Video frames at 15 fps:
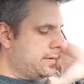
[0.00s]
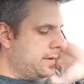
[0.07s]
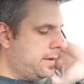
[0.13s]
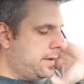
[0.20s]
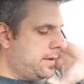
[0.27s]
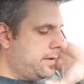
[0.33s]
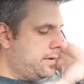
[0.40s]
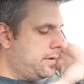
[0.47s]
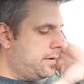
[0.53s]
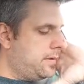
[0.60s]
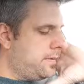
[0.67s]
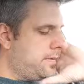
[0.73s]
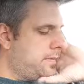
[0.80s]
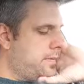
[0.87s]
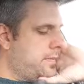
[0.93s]

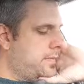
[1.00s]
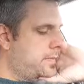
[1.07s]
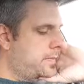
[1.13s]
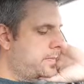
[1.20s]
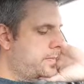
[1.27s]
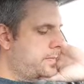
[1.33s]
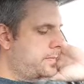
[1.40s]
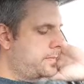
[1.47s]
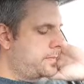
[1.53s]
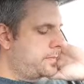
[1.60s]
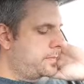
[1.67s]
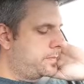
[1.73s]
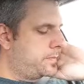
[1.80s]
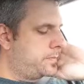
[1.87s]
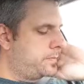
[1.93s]

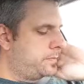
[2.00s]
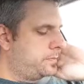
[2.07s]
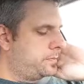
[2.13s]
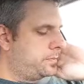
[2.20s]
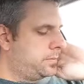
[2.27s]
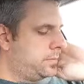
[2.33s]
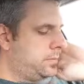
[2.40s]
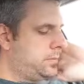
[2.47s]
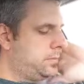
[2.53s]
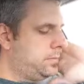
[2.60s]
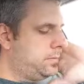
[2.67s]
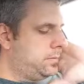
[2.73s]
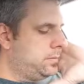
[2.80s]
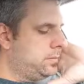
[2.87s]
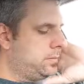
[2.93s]

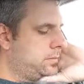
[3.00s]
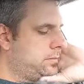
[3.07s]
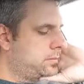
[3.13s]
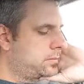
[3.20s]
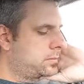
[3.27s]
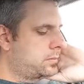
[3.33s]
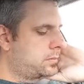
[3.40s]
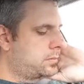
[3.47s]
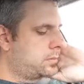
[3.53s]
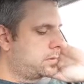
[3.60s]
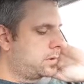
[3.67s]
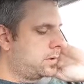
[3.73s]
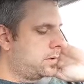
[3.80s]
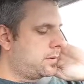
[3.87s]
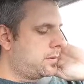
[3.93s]

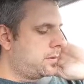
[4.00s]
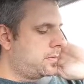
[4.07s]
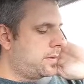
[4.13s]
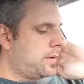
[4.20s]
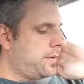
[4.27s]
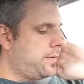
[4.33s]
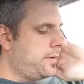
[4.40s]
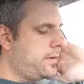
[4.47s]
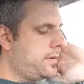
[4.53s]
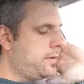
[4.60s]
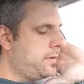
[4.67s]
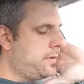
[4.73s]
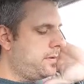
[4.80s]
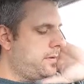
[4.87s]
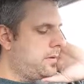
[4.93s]

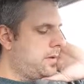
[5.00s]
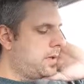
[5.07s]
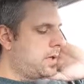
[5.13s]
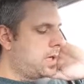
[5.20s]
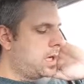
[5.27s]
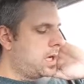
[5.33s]
[no speech]